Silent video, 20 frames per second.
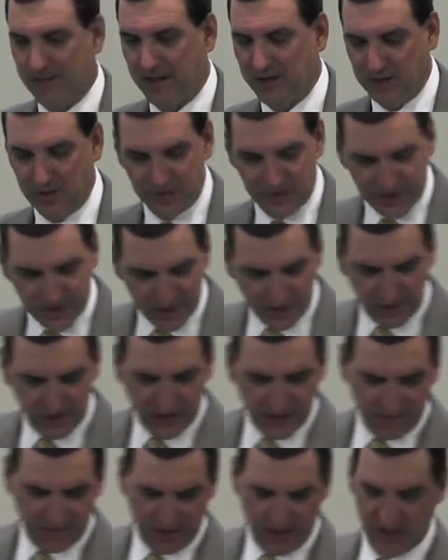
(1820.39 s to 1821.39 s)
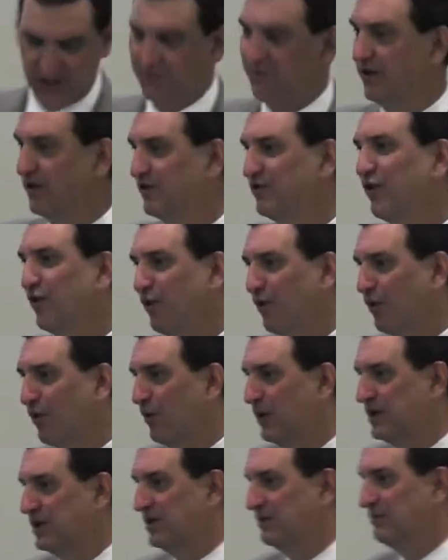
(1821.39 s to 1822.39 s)
And you'll certainly never get to verse 4,
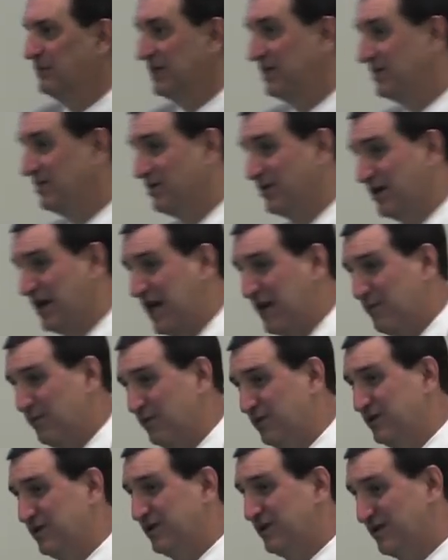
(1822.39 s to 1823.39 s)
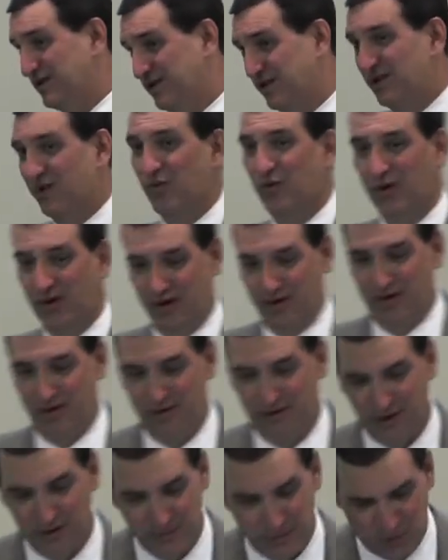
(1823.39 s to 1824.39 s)
which means you're able to consider one
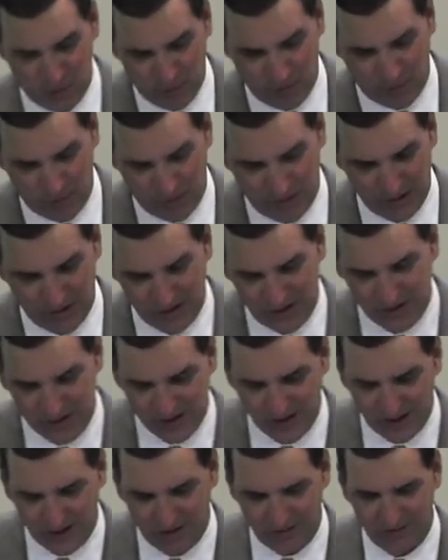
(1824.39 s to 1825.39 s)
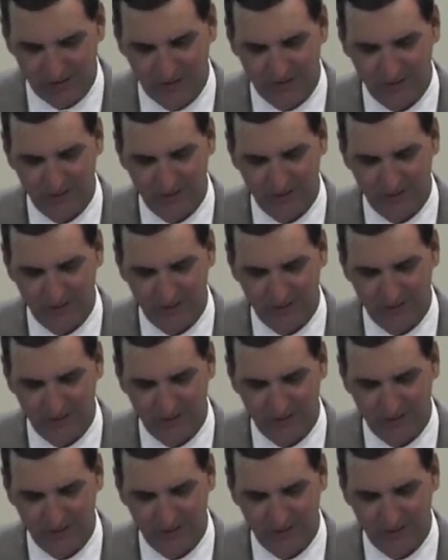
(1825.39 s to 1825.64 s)
another as more important than self.